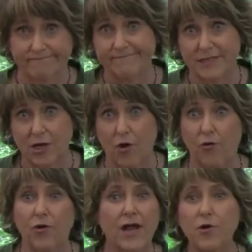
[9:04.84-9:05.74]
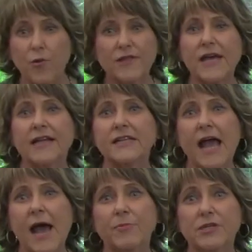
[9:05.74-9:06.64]
So I don't want that to
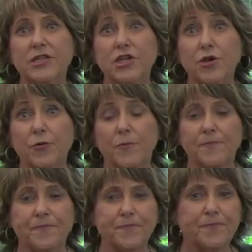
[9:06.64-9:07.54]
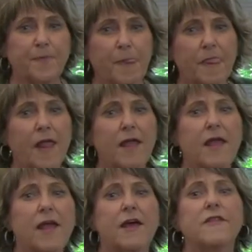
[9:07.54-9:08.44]
happen to you.
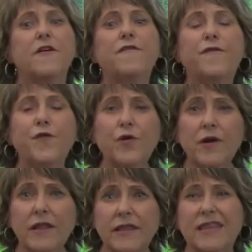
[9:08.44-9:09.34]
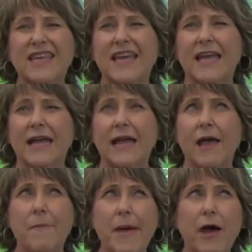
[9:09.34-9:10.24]
The fourth thing
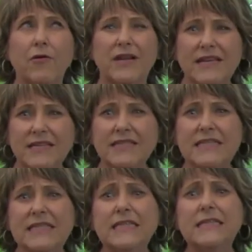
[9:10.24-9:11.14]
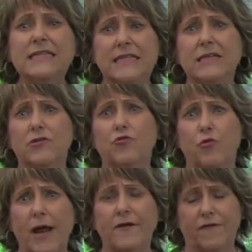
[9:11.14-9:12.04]
about, is the deal
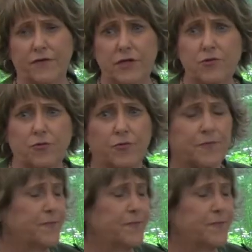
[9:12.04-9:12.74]
right for you?